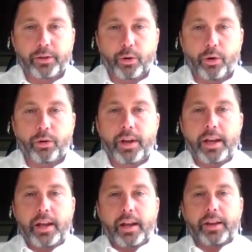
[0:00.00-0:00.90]
Nicole,
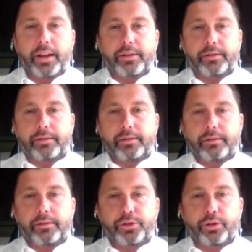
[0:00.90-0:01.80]
that
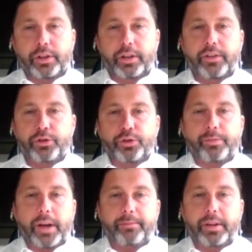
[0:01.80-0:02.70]
certain individuals
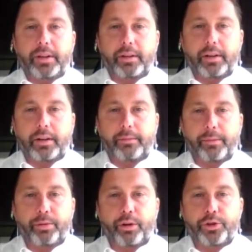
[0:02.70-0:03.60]
might be
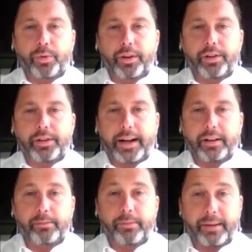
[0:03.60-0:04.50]
approached with
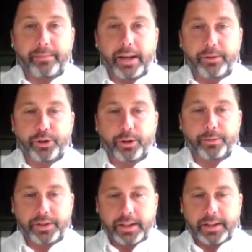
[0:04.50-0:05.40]
dialing back payment
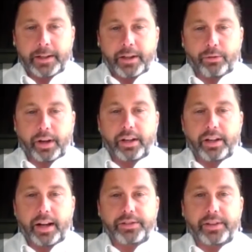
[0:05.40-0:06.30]
terms.
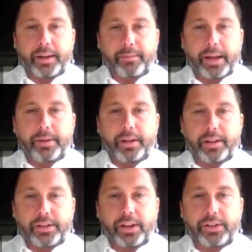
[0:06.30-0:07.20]
Recognizing that may be a
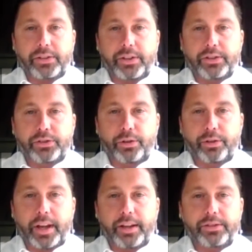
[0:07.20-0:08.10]
necessity in certain
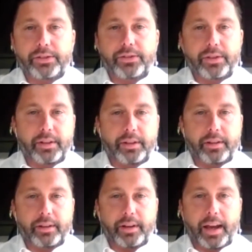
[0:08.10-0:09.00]
cases, the
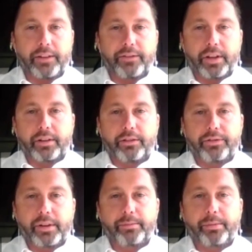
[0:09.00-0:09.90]
advent of
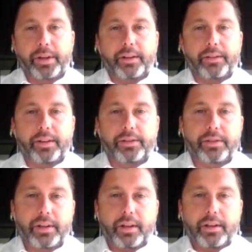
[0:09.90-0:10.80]
implementing
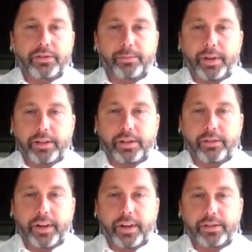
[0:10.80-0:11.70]
this supply chain
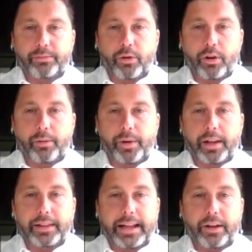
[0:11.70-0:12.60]
financing program
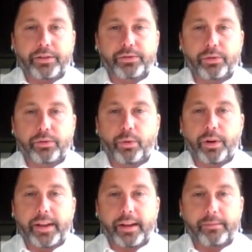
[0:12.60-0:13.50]
allowed us to
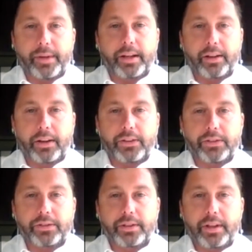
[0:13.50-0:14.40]
avoid that in many
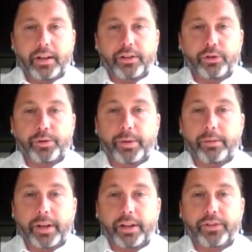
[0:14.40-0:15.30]
cases. So it's been a
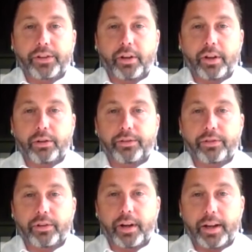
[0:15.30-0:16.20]
benefit not only
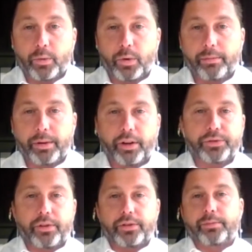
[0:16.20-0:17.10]
for Honeywell, but
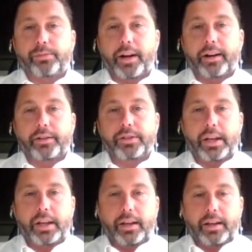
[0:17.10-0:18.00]
also the suppliers.
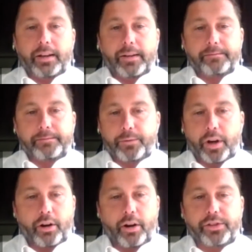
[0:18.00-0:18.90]

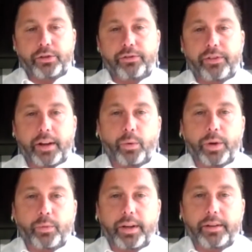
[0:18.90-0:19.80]
Not often do you find a
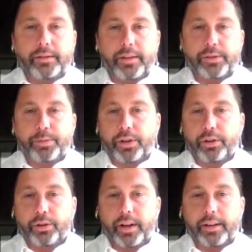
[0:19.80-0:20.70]
win-win. In this
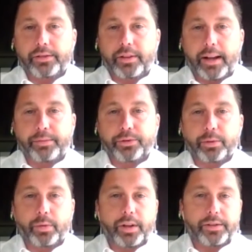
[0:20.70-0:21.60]
particular case, it
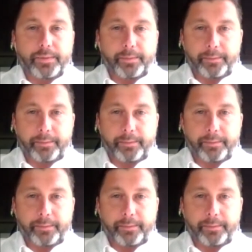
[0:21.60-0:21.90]
absolutely was.